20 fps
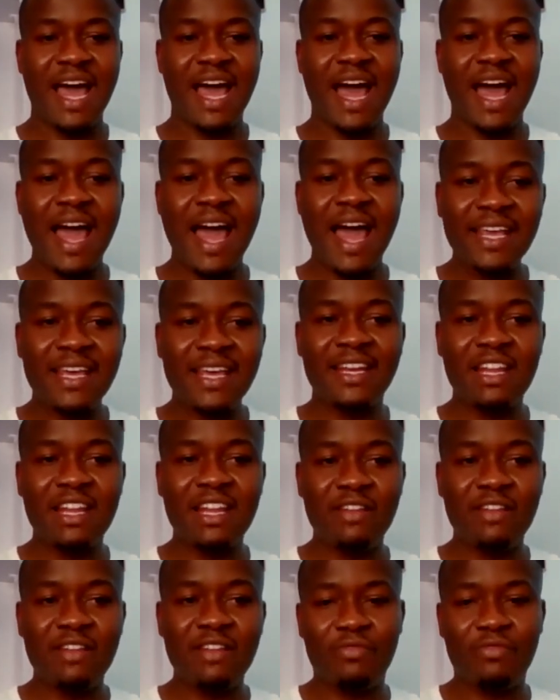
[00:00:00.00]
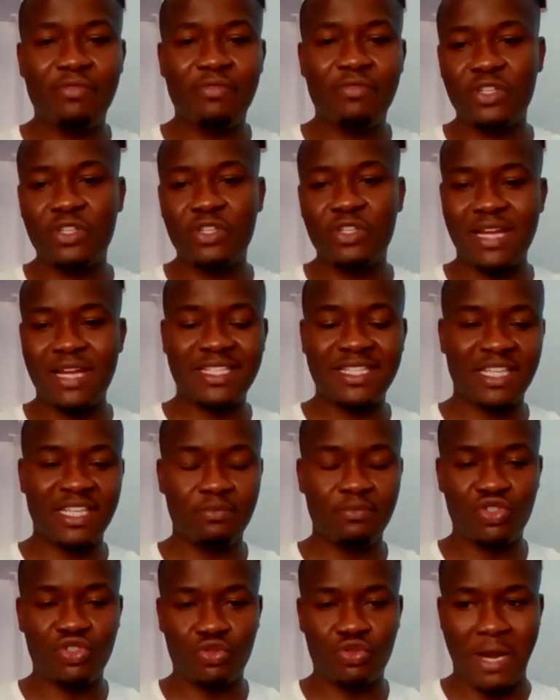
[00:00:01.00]
I can leverage on that same
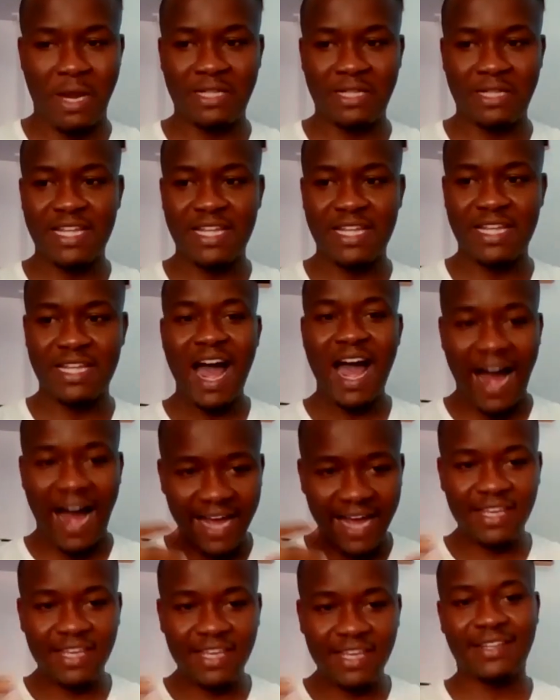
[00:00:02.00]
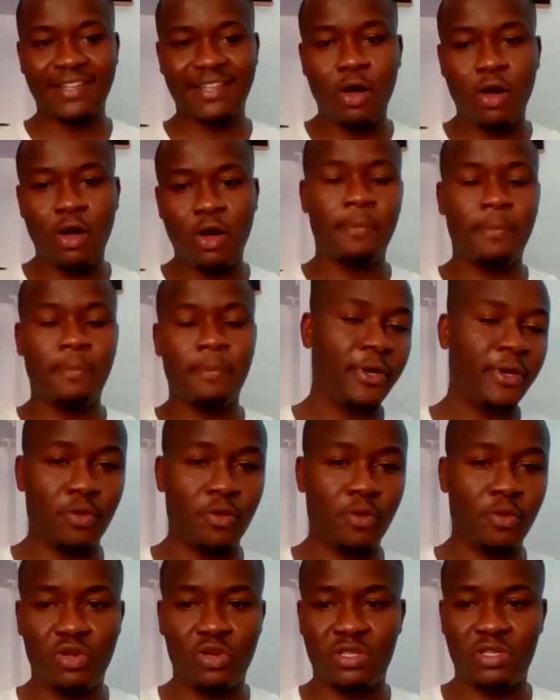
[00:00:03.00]
strength, I can call upon the
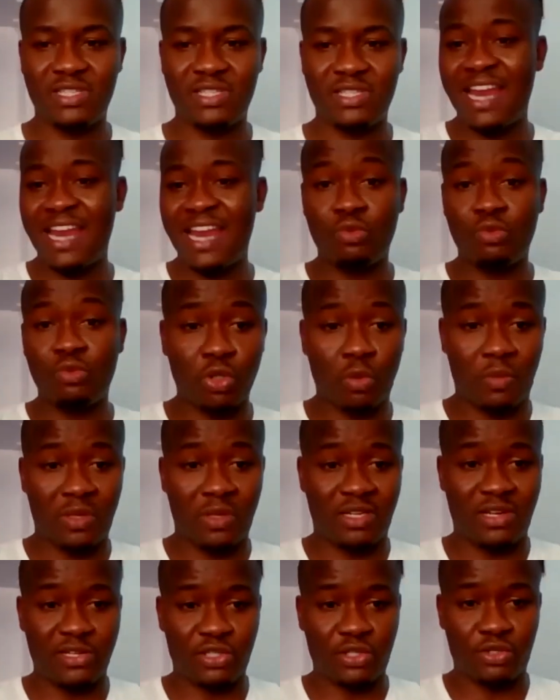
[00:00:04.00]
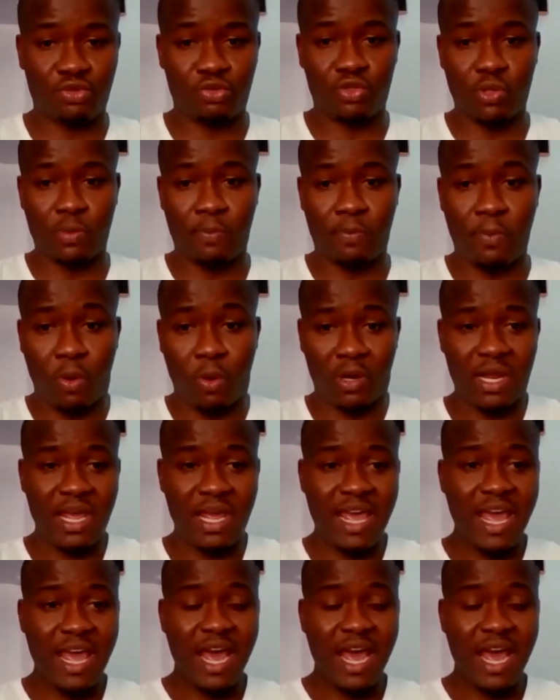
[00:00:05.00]
communities and they will show me the necessary support.